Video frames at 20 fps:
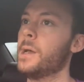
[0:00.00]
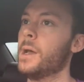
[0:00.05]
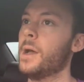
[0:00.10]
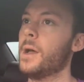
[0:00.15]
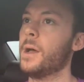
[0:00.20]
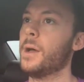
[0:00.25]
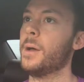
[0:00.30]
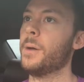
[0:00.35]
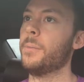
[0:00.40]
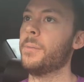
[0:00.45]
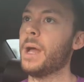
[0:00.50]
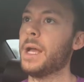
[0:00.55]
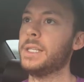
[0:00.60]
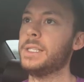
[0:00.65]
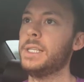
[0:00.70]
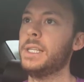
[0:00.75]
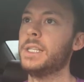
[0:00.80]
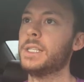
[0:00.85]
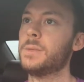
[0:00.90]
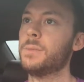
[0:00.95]
I
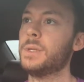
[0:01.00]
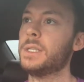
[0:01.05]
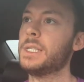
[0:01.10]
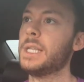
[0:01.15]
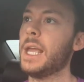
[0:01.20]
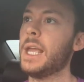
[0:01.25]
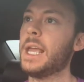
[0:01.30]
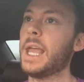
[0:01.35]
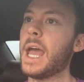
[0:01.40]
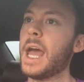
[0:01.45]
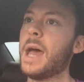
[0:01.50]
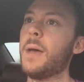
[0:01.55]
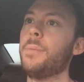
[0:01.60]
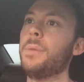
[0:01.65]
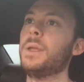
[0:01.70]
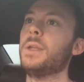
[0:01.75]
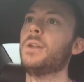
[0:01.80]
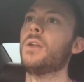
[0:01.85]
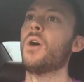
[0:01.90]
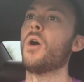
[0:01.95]
see this mistake
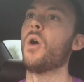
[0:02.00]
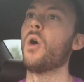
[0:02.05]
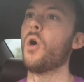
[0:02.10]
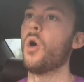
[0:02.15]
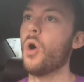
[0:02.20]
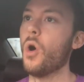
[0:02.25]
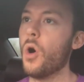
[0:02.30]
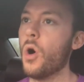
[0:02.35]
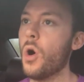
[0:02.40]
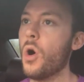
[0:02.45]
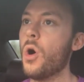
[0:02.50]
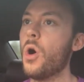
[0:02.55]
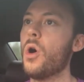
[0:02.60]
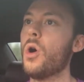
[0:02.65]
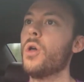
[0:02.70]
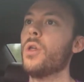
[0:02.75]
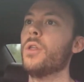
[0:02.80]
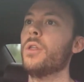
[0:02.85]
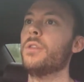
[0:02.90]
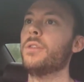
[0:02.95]
happen
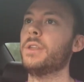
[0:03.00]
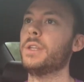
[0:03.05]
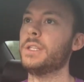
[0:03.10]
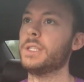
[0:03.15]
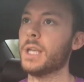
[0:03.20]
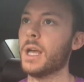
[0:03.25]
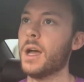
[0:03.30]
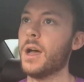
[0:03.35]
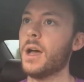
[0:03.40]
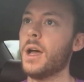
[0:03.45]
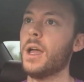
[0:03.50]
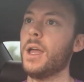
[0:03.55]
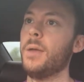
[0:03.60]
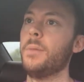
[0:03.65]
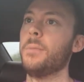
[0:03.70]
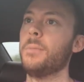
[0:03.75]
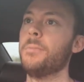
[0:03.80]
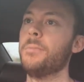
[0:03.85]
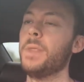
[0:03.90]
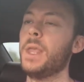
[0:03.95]
all the
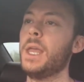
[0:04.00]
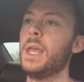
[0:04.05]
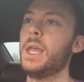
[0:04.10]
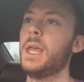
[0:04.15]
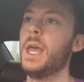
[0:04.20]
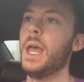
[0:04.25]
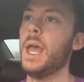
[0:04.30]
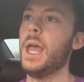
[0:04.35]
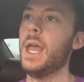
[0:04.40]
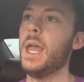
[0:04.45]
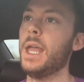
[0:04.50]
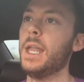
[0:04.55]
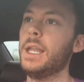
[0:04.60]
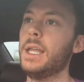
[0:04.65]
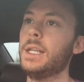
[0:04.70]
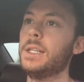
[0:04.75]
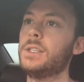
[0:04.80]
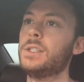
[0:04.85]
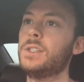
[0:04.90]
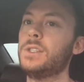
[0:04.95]
time, and
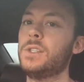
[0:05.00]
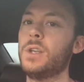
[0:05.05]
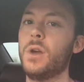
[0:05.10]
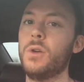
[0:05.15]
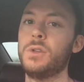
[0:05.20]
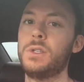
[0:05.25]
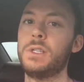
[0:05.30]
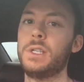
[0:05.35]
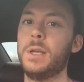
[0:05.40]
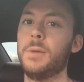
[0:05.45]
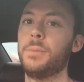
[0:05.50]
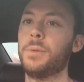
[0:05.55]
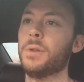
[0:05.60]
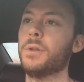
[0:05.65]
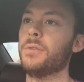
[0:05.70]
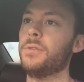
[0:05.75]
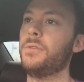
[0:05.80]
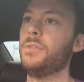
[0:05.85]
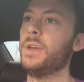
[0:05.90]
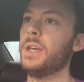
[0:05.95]
it's so simple
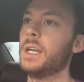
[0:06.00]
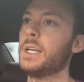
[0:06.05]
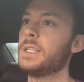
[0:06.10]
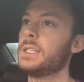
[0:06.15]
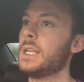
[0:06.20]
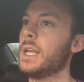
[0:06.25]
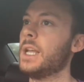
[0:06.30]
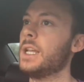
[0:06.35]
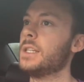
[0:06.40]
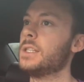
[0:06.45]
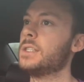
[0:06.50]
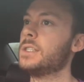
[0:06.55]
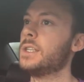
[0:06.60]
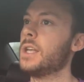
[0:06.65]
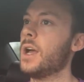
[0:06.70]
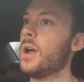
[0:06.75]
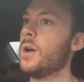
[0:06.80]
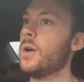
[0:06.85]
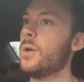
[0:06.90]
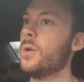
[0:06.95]
to fix and it's
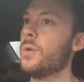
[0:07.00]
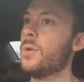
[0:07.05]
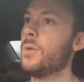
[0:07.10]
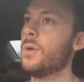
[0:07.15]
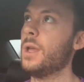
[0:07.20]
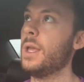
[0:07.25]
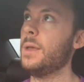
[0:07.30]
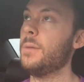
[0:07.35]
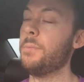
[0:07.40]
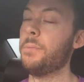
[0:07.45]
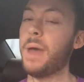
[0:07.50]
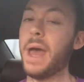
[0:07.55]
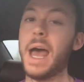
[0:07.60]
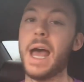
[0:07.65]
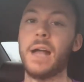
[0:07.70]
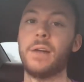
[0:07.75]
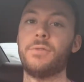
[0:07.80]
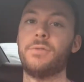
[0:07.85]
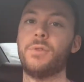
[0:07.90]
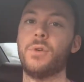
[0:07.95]
so
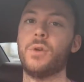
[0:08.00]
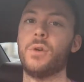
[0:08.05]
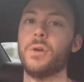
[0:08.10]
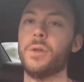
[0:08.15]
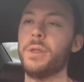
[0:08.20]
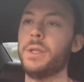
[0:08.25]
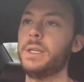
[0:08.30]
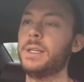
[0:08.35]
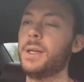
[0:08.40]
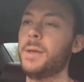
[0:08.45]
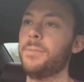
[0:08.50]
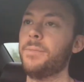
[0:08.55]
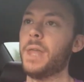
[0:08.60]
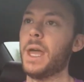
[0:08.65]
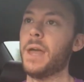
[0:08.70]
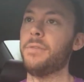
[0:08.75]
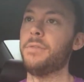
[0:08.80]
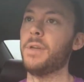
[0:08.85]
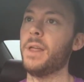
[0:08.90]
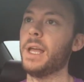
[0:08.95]
impactful
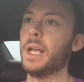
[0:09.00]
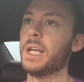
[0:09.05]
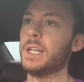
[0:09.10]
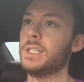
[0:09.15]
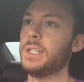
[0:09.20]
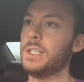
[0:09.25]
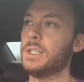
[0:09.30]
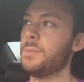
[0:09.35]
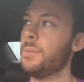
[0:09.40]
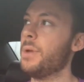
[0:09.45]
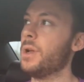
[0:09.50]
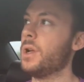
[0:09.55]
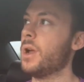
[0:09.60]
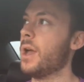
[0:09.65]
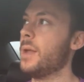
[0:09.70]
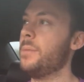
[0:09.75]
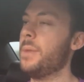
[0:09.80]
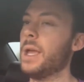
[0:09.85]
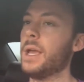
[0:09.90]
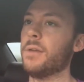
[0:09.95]
that I felt like I should just go
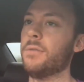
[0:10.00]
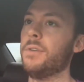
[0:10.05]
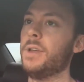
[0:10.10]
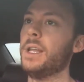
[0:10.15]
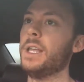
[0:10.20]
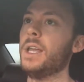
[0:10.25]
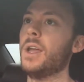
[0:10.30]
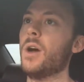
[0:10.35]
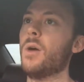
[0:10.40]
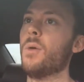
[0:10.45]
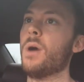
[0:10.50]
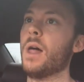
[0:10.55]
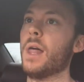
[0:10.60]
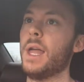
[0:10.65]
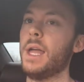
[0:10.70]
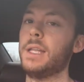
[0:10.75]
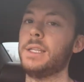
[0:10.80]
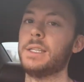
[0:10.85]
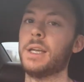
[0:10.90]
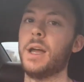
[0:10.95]
ahead and make a video while
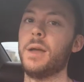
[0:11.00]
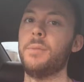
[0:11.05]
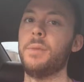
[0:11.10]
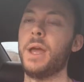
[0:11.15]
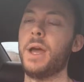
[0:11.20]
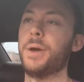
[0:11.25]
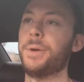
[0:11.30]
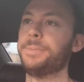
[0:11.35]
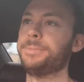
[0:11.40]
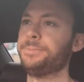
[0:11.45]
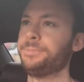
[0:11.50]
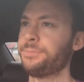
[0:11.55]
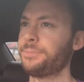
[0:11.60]
I had time now.